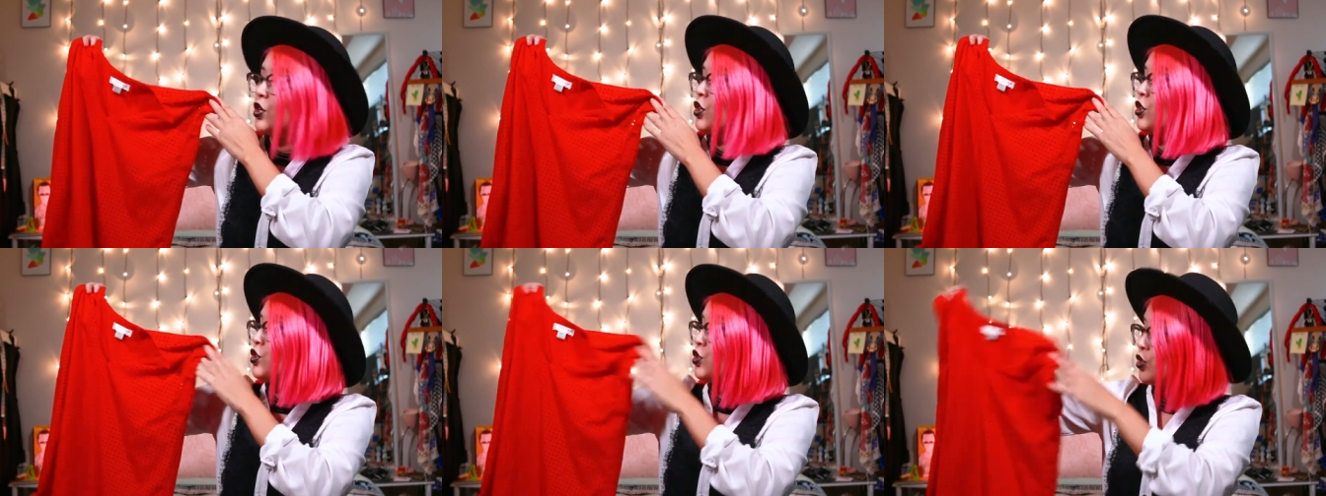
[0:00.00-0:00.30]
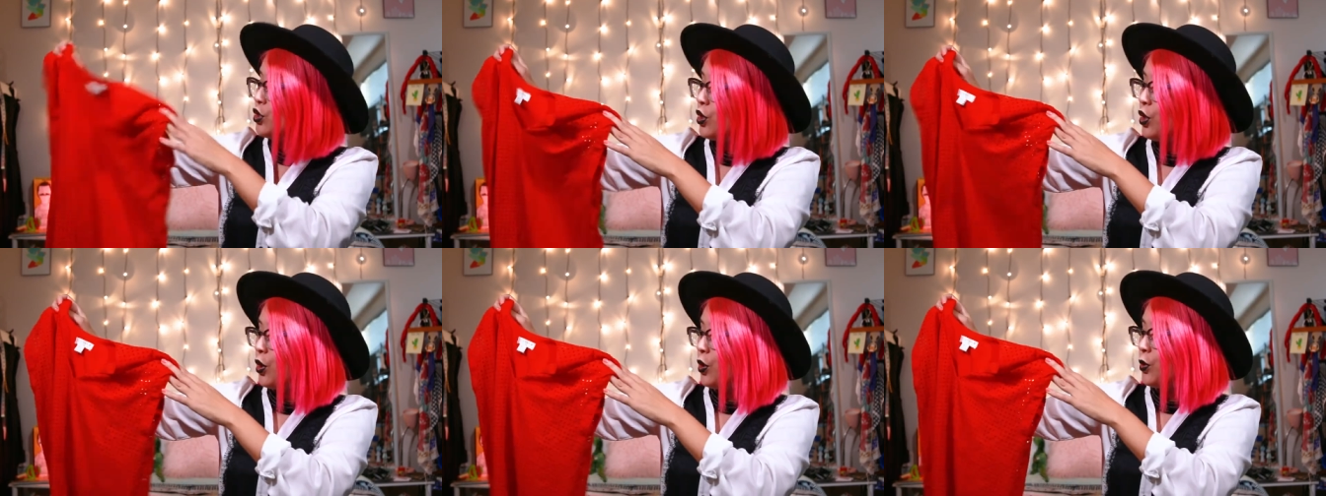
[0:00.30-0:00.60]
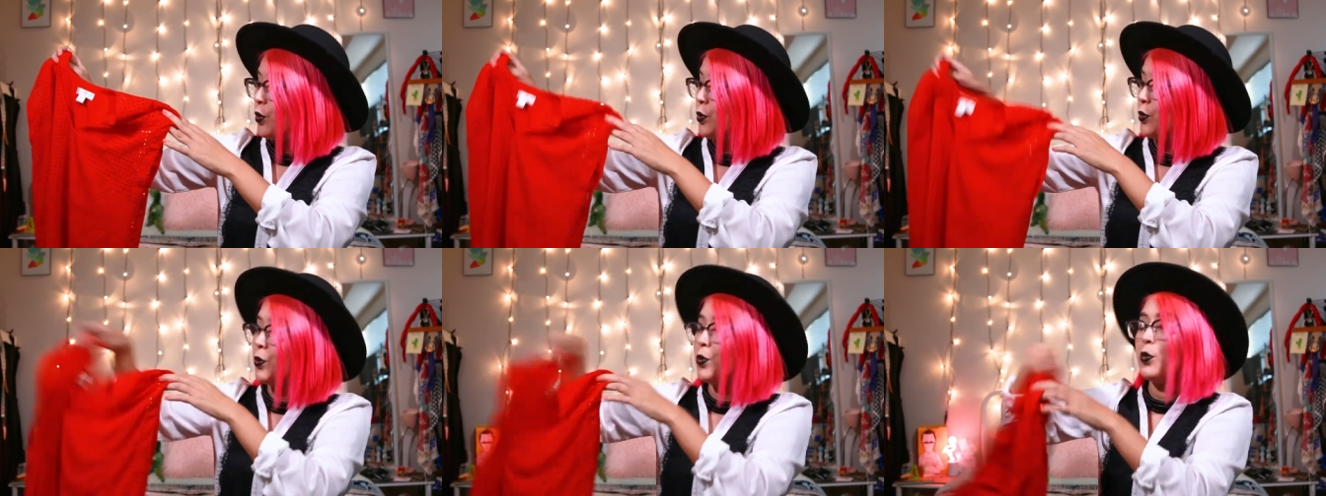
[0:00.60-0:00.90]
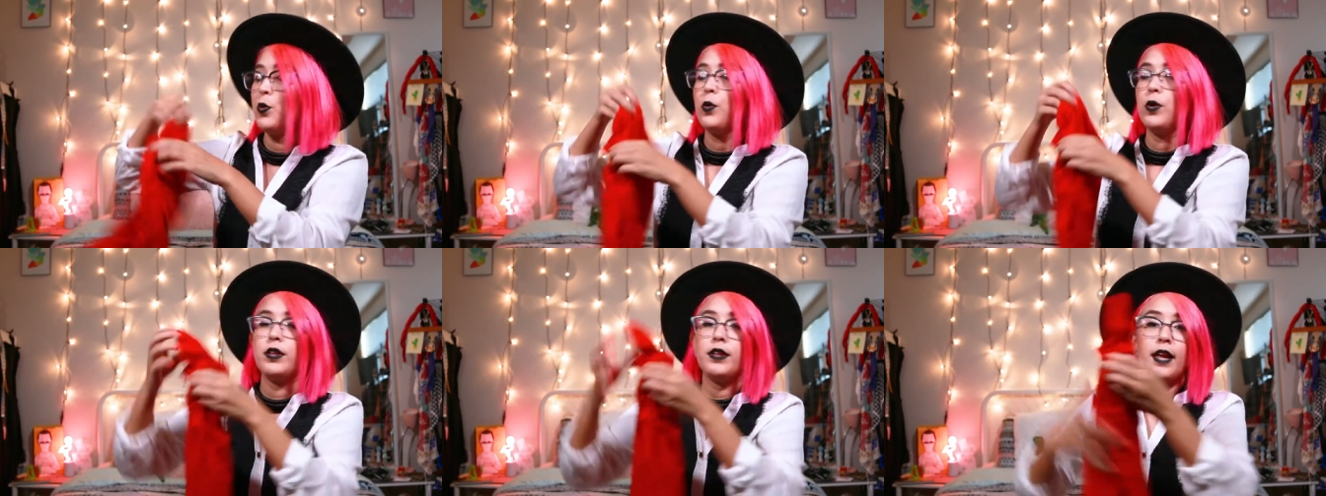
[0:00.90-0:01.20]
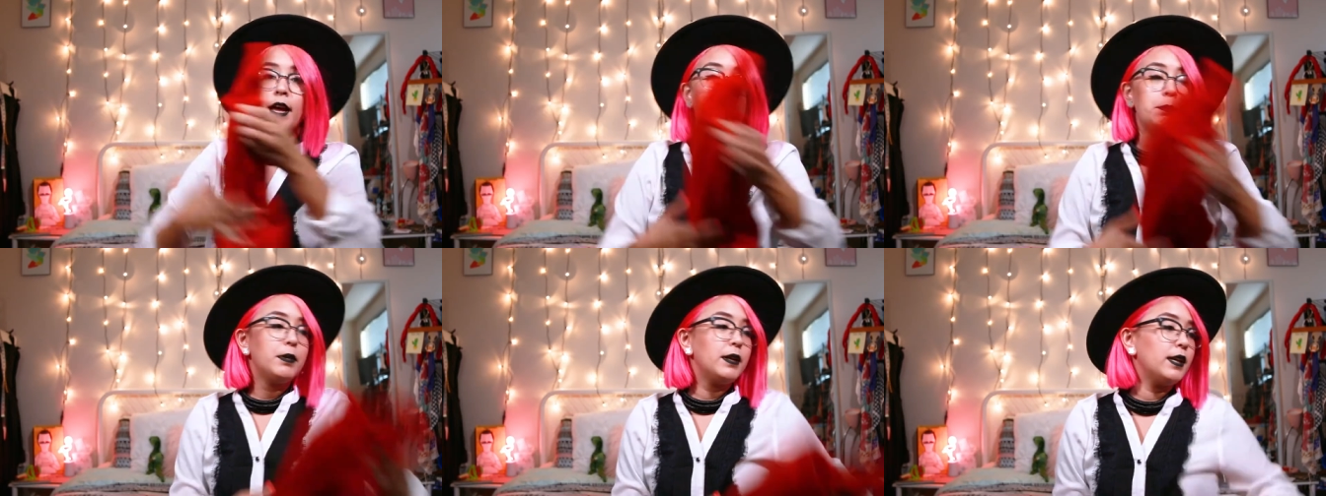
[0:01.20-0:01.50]
So. With
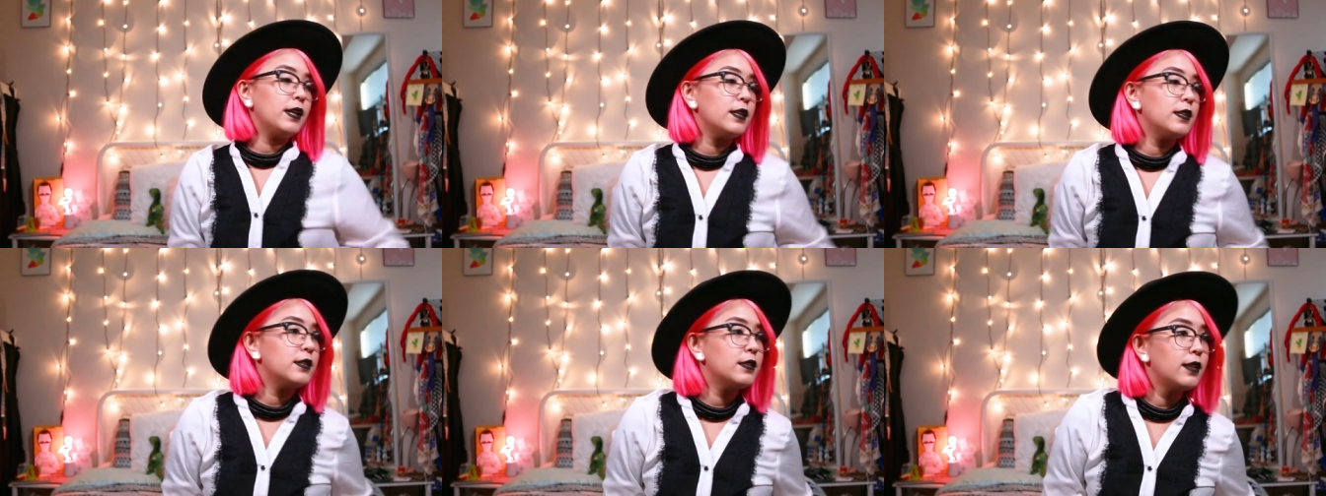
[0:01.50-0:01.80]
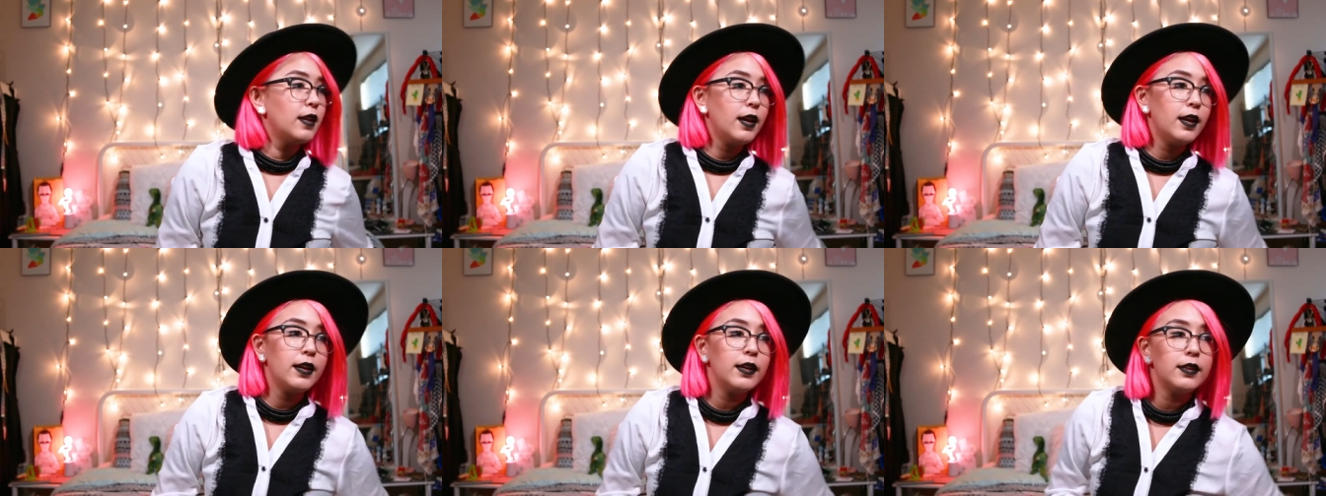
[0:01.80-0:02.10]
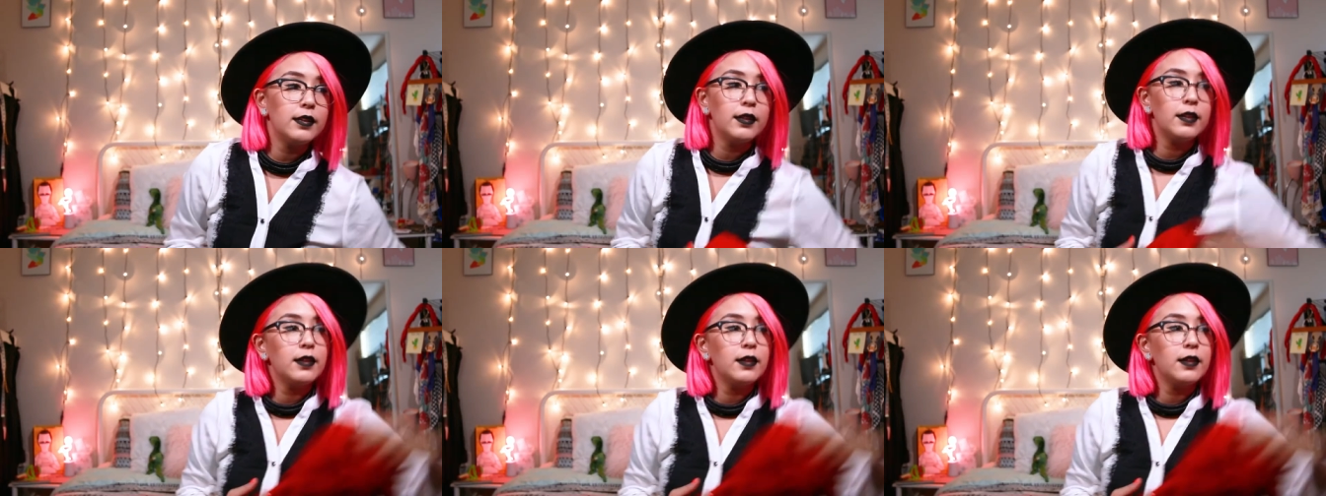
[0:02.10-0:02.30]
that being said,